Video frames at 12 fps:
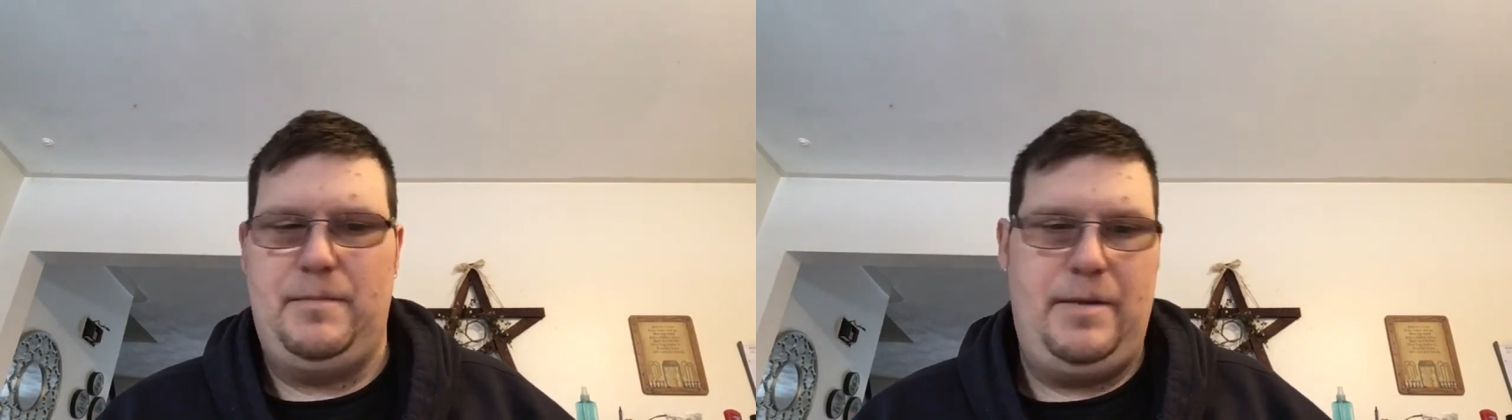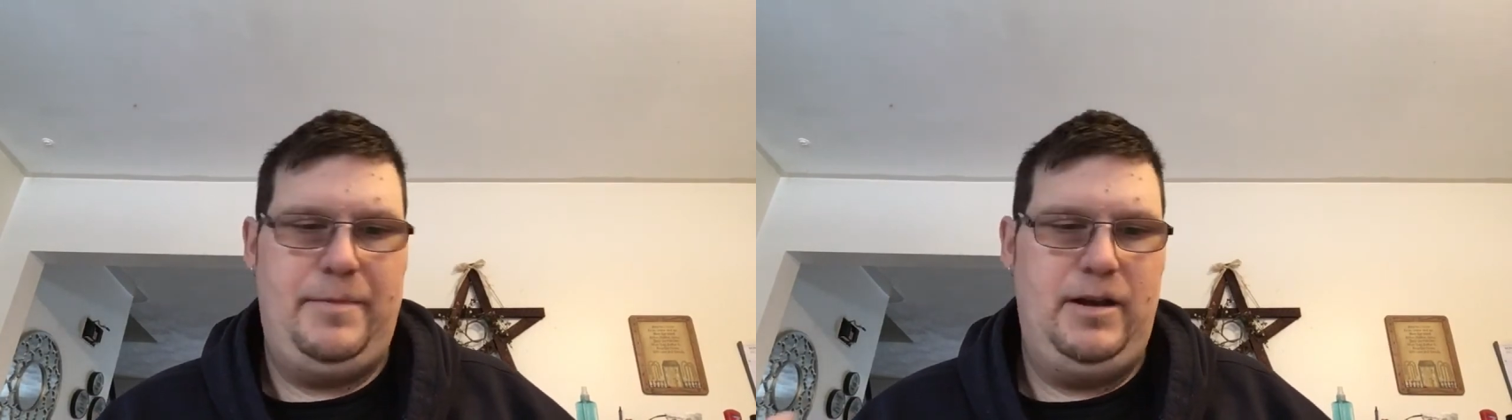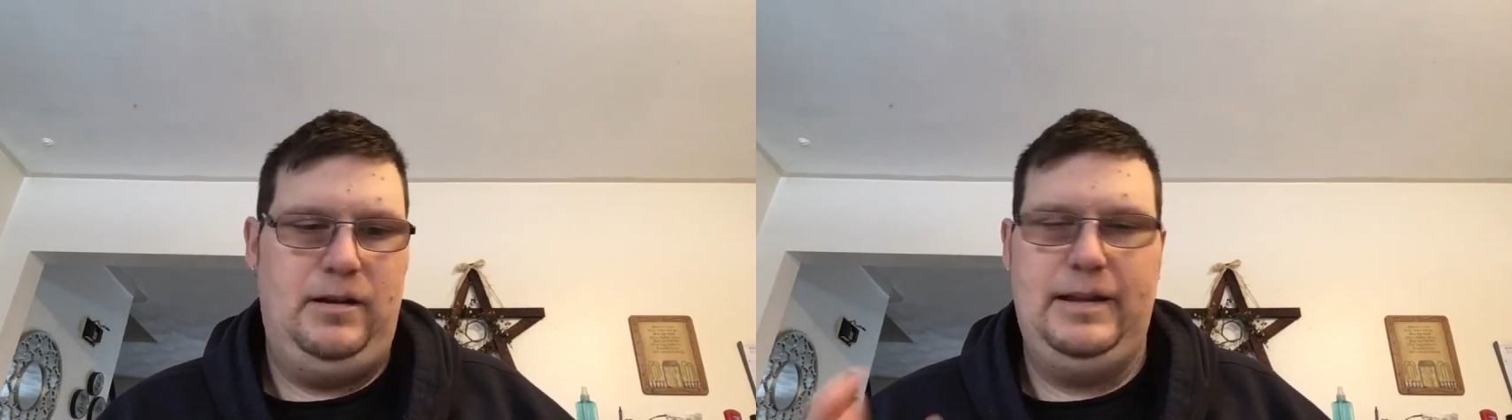
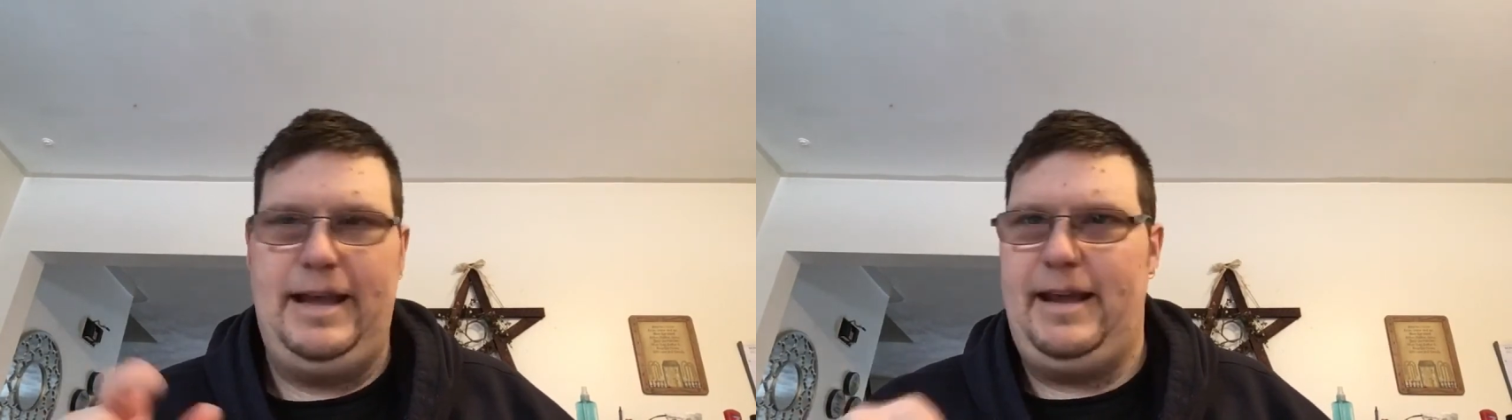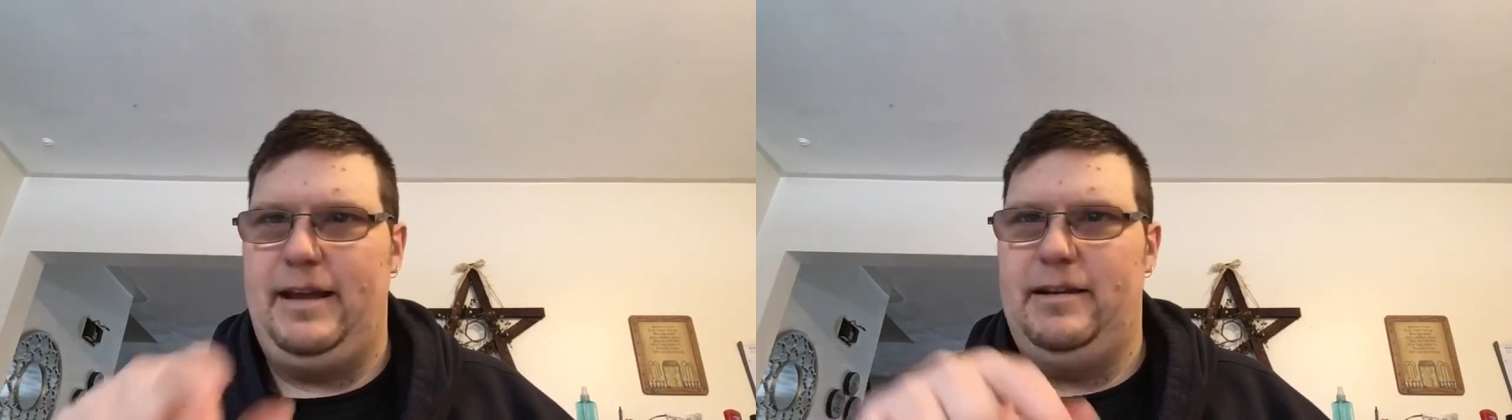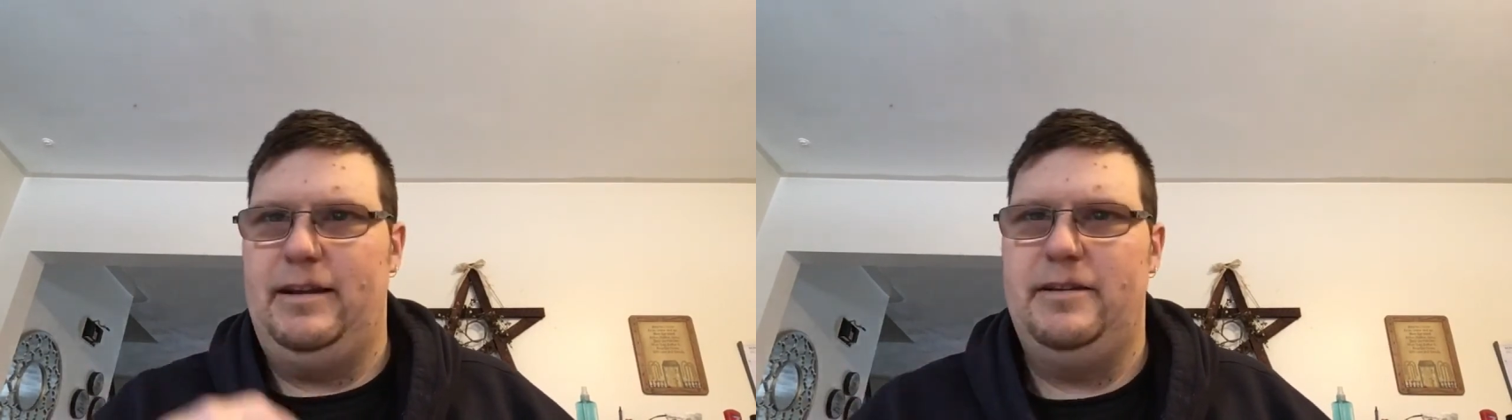maybe I'll
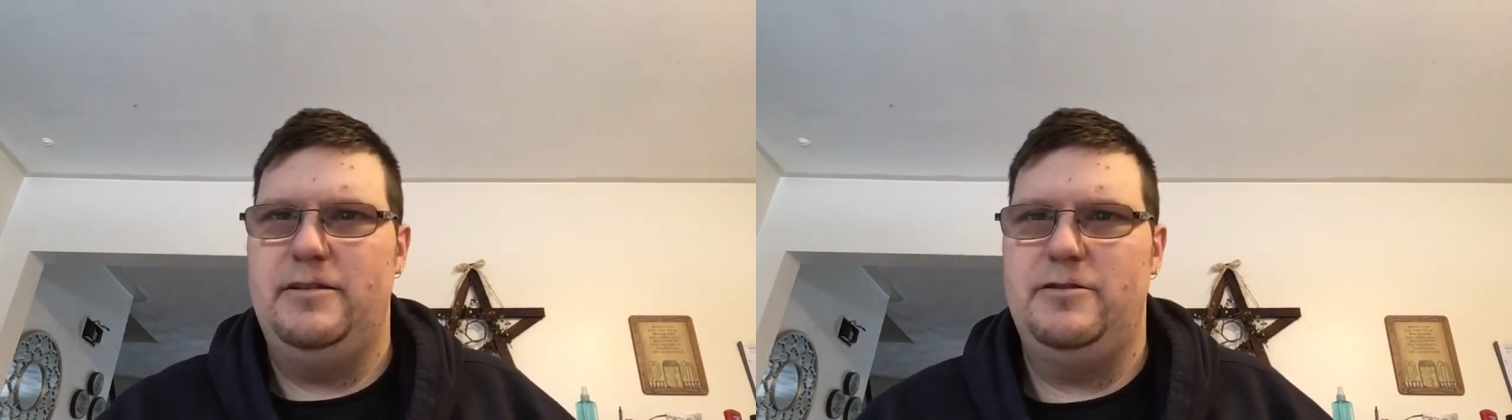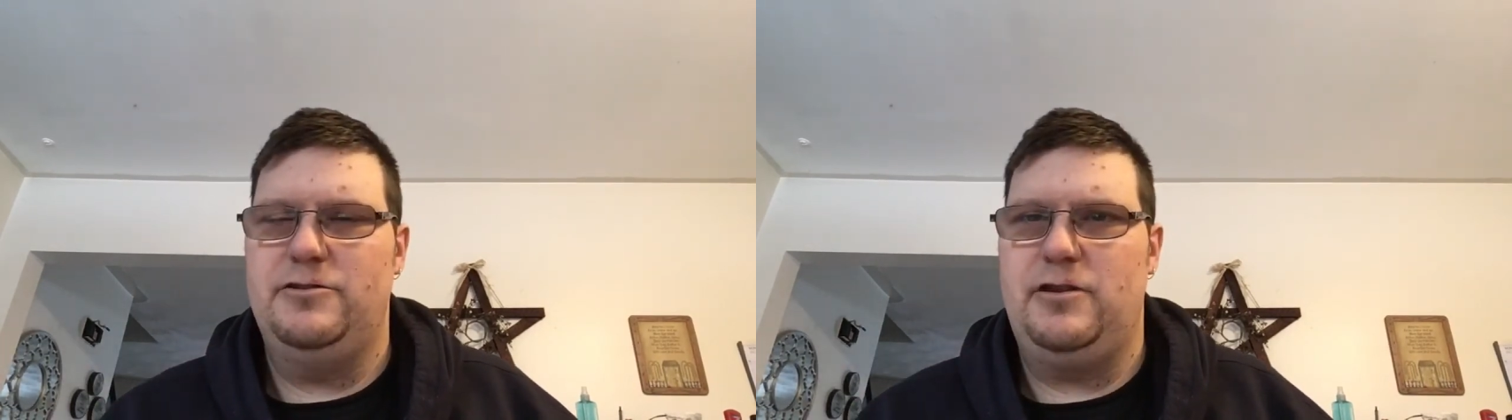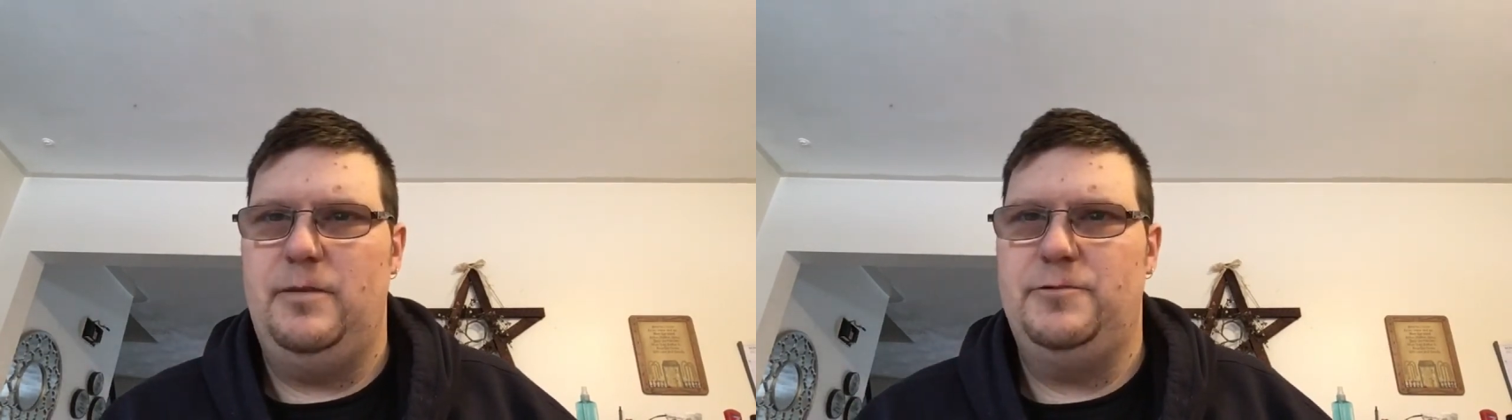link it in the
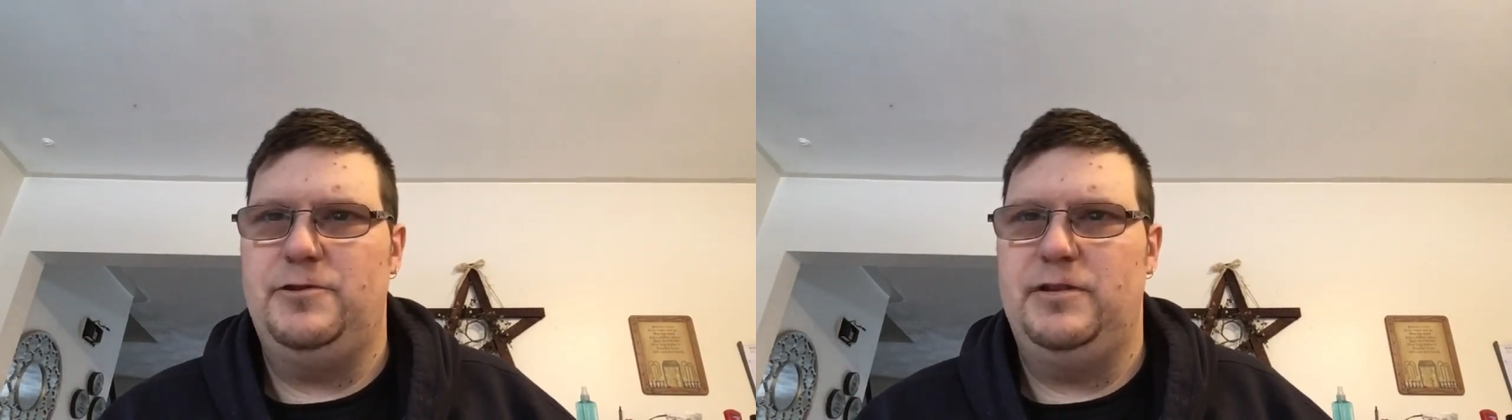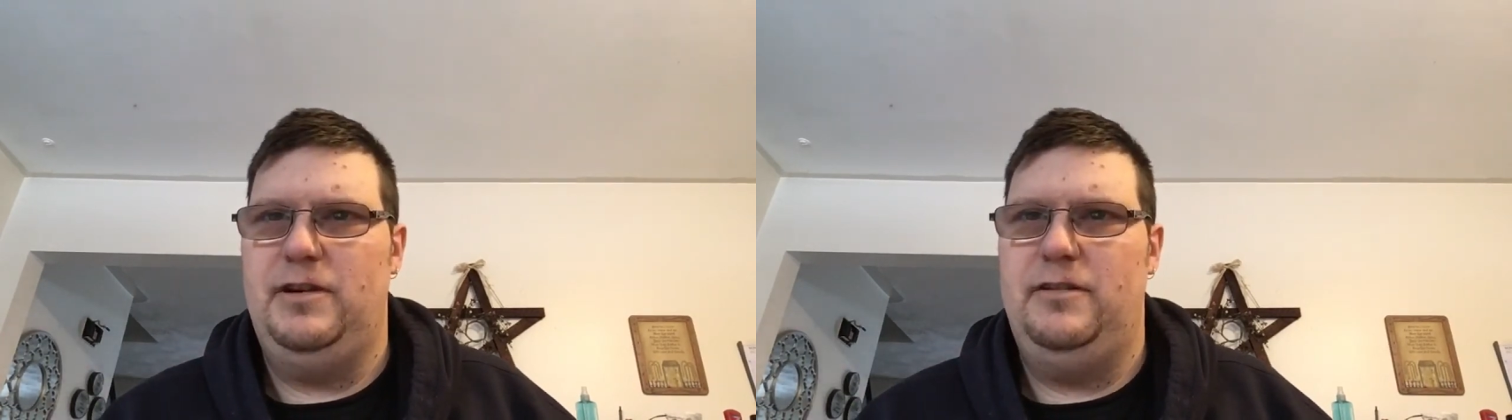description.